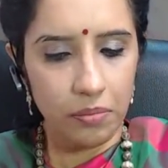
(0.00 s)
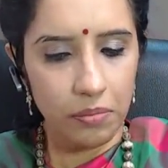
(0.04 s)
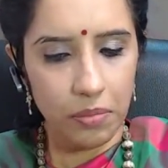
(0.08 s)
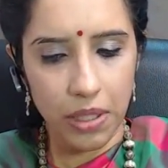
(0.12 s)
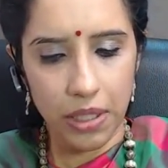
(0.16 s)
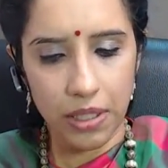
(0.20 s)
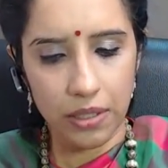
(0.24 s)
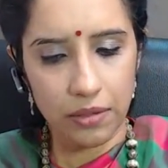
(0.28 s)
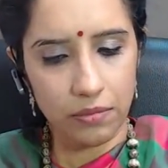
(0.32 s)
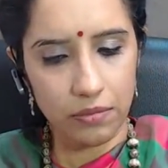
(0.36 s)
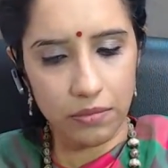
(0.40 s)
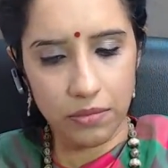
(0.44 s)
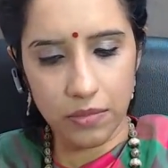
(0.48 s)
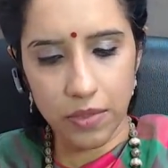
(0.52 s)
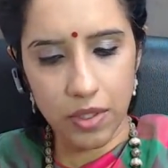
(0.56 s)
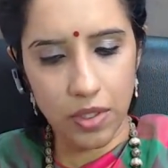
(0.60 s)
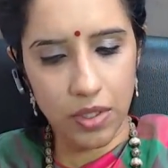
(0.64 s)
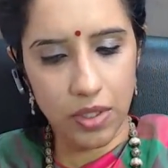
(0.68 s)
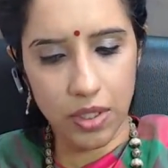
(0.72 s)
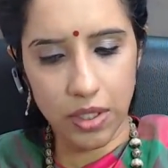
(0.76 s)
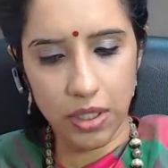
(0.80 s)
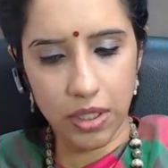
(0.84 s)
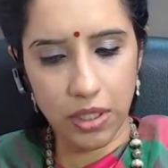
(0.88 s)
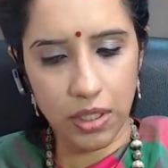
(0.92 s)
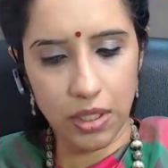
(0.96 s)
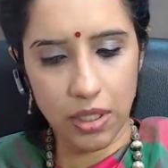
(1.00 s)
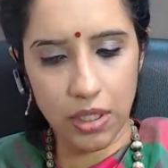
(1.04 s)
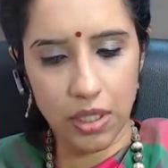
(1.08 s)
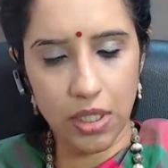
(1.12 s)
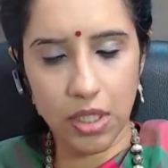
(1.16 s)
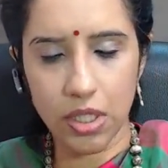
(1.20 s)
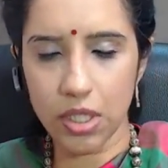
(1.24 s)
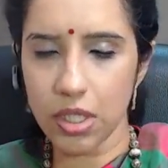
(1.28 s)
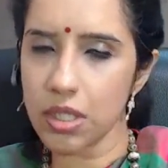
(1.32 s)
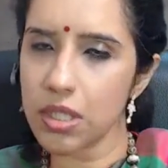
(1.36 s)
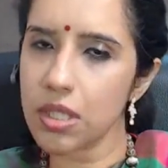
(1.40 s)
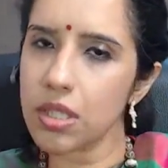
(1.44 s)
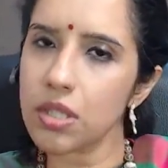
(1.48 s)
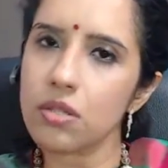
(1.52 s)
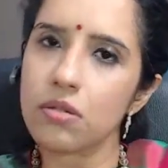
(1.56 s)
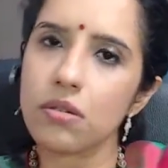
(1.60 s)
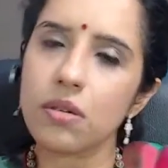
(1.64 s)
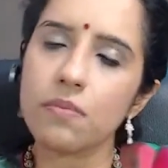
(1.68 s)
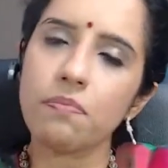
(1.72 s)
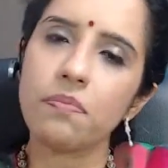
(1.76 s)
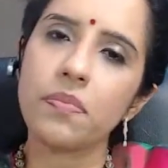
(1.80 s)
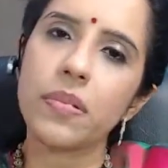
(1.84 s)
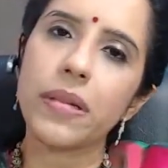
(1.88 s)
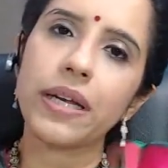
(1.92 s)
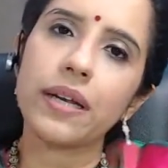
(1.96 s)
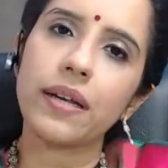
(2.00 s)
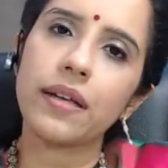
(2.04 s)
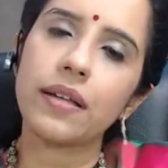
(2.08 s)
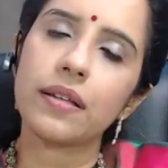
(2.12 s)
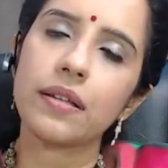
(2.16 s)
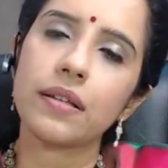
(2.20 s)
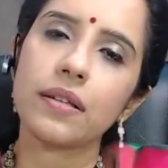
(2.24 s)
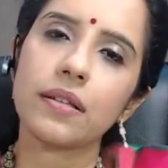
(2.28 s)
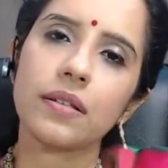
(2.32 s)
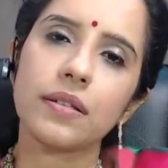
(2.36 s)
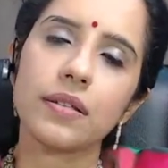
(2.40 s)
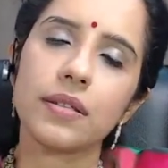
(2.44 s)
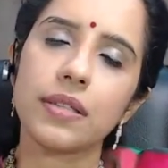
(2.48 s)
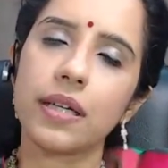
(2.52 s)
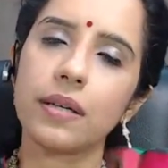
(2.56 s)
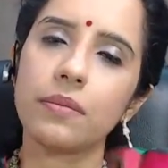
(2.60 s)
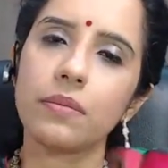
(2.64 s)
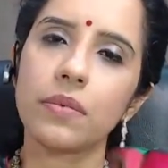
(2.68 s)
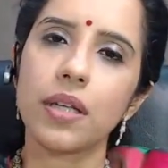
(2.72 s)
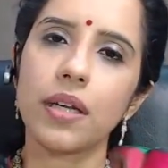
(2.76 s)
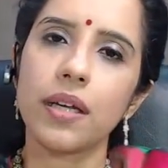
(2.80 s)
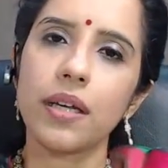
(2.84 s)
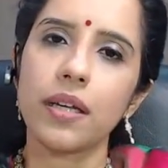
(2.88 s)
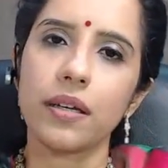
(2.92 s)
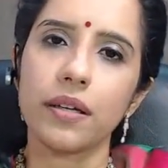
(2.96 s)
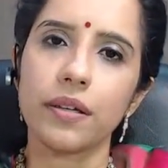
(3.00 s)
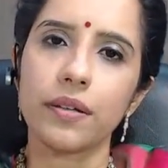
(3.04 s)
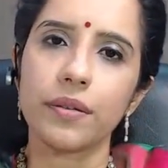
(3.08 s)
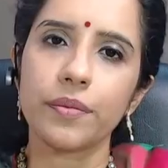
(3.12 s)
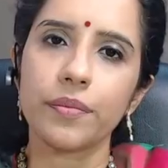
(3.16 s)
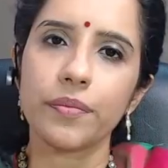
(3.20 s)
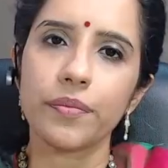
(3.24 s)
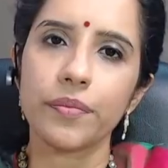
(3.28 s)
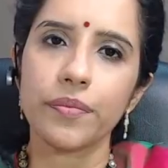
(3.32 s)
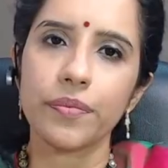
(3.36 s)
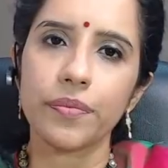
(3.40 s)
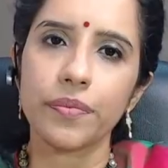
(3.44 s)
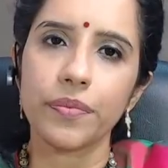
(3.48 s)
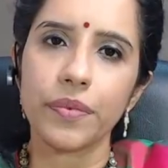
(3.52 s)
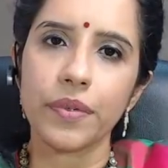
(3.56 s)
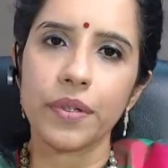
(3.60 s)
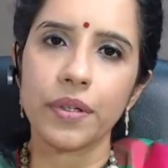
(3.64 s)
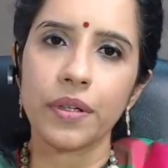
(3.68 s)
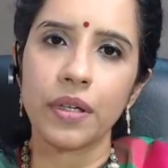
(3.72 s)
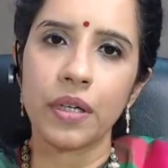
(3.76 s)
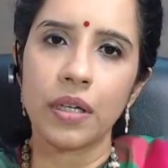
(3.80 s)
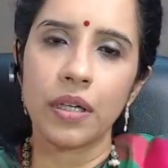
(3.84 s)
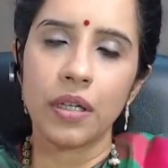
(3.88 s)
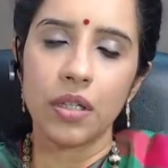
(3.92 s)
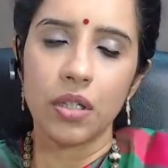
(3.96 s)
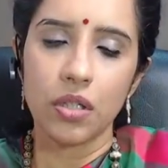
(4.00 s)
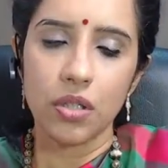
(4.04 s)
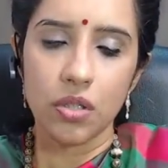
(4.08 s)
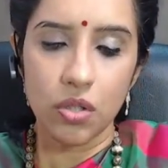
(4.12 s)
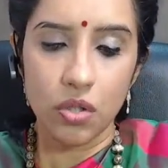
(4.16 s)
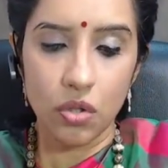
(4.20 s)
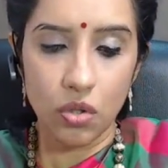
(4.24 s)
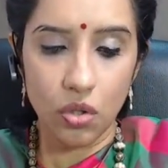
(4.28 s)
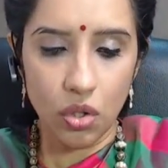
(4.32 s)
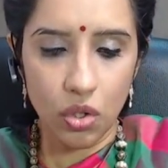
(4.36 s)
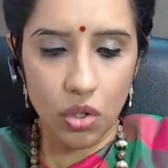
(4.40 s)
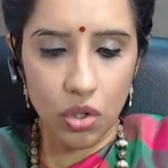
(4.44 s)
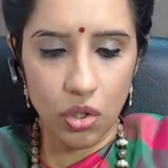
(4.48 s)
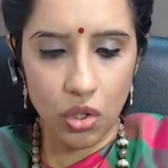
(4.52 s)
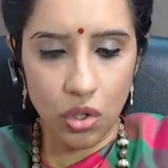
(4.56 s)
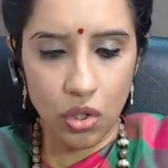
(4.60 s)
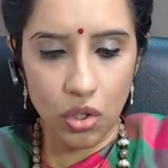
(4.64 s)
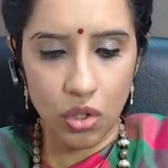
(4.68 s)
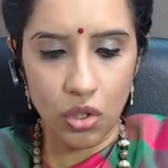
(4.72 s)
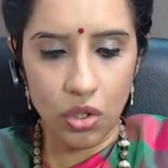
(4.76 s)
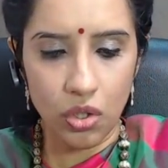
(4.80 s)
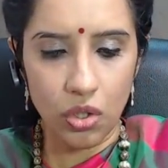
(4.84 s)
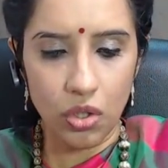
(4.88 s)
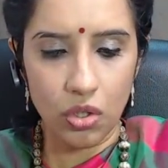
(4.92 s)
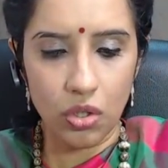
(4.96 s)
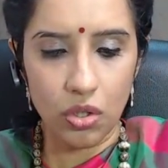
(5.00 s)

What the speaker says: But she's just repeating the same thing. So,